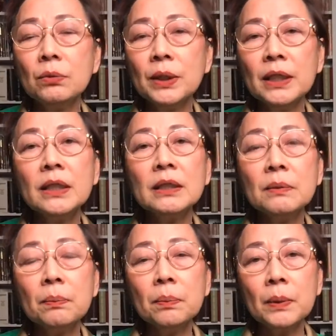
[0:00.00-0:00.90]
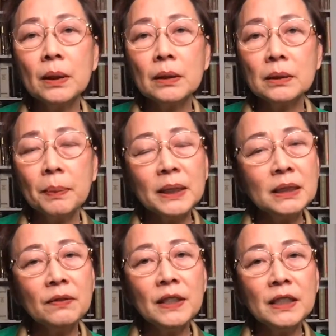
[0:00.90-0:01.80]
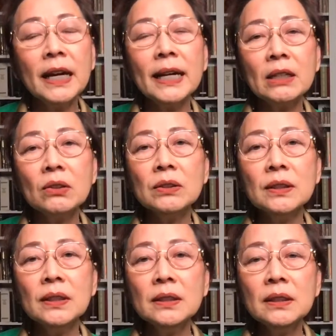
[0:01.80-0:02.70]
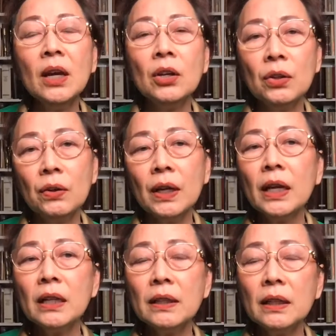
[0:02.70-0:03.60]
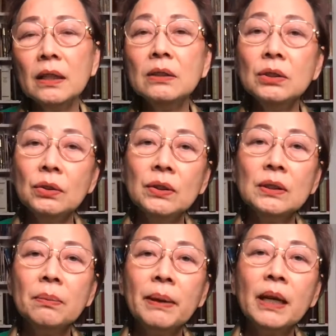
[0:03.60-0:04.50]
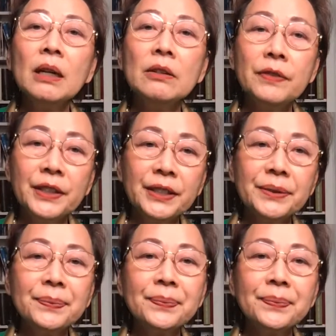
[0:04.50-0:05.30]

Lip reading: With a specific diagnosis, your health insurance may cover it.